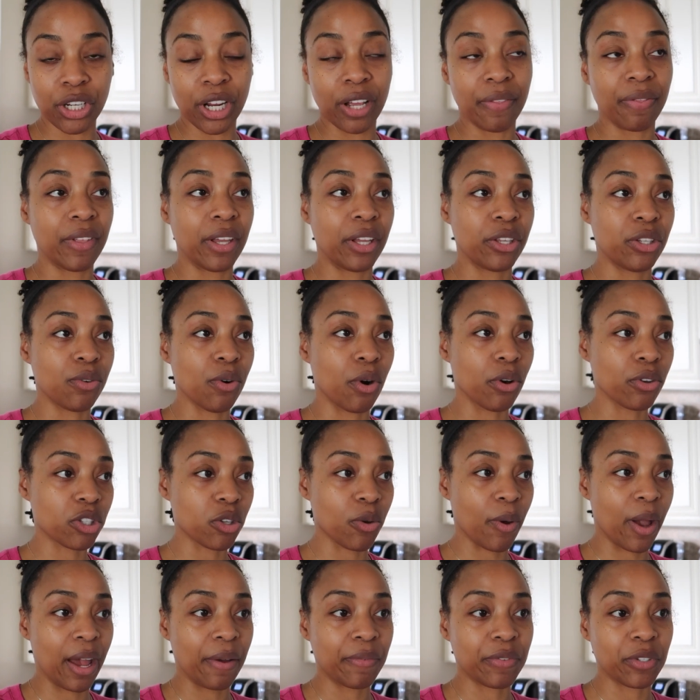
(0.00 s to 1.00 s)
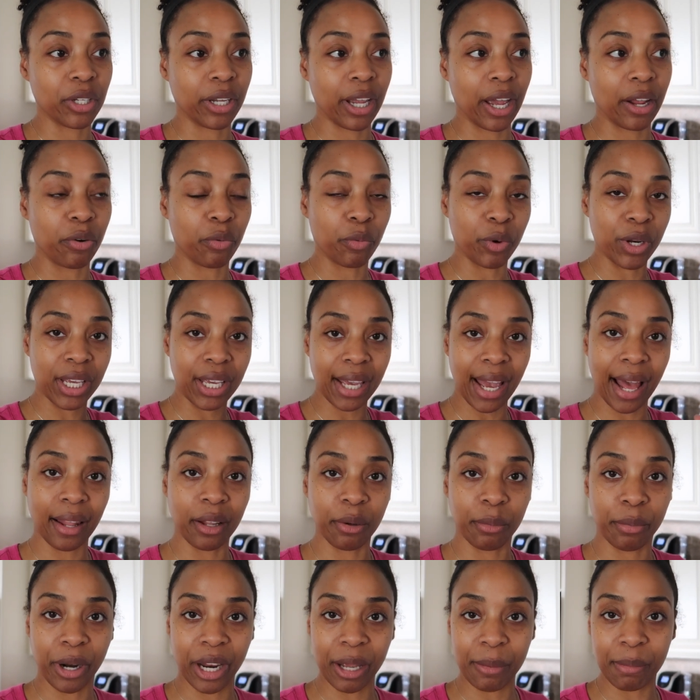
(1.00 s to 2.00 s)
and then you also have to kind of
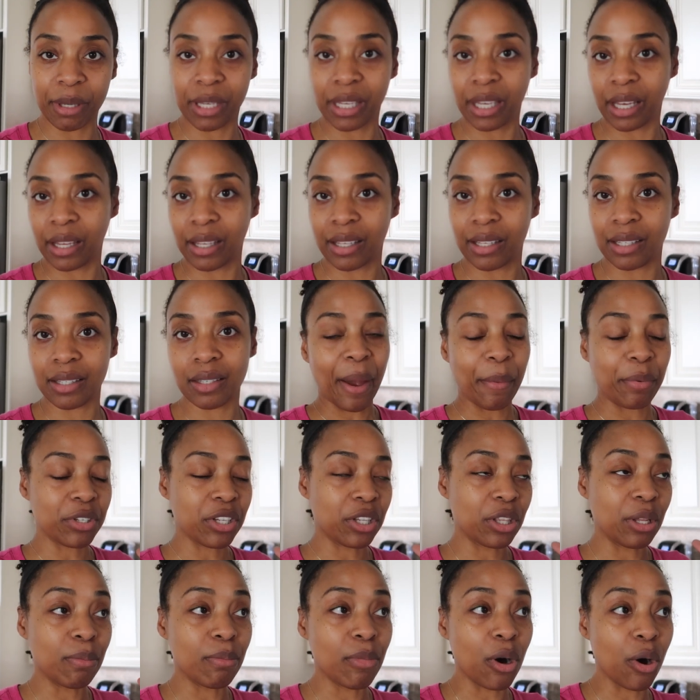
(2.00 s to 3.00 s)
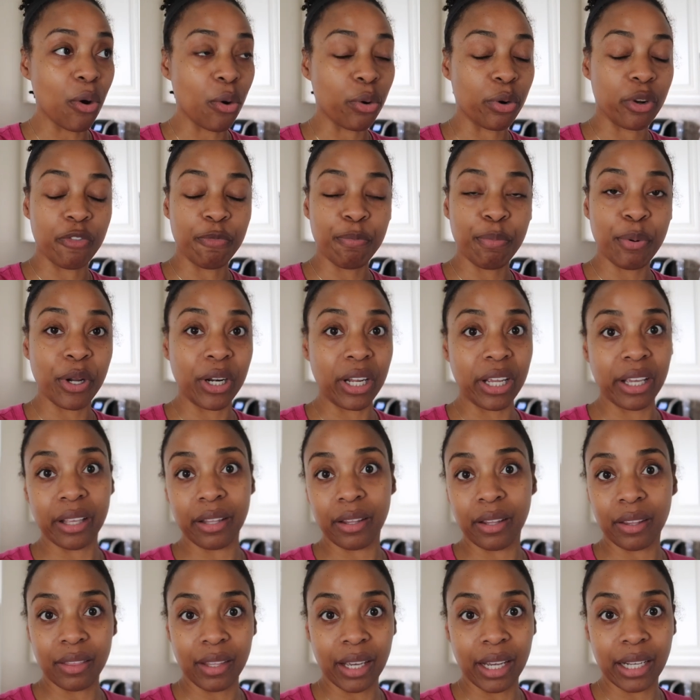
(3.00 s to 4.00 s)
recalibrate, because I was in the mode of putting
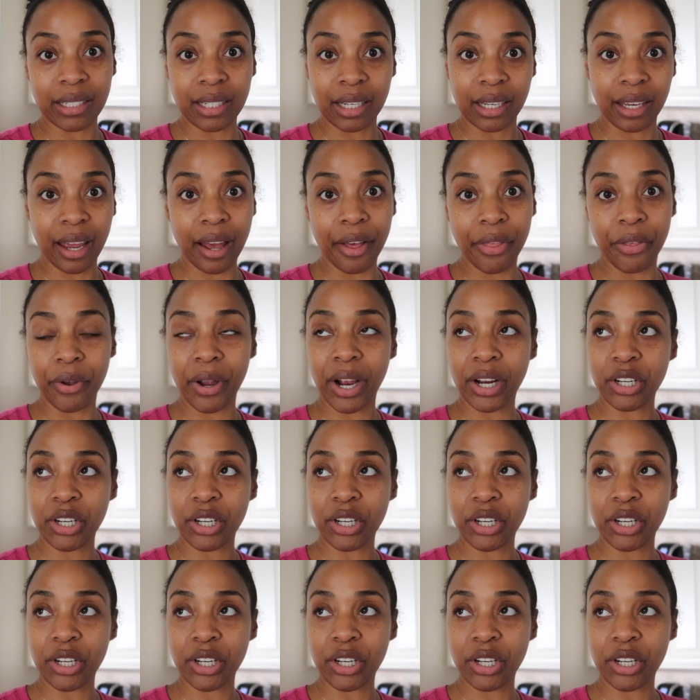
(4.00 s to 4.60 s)
the thing together.